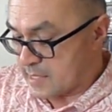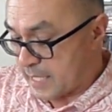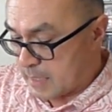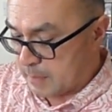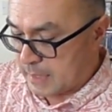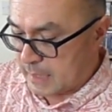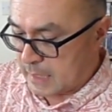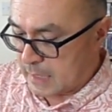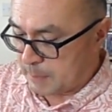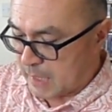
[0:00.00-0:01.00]
Take
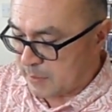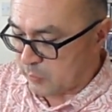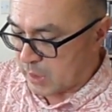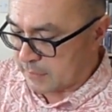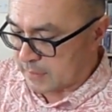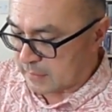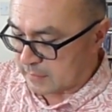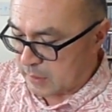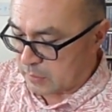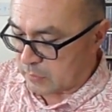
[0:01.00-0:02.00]
Me, Baby Driver,
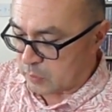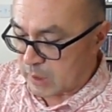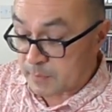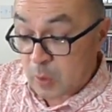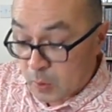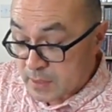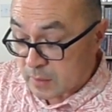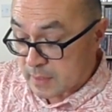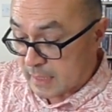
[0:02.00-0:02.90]
See You in Your Dreams, Calling Dr.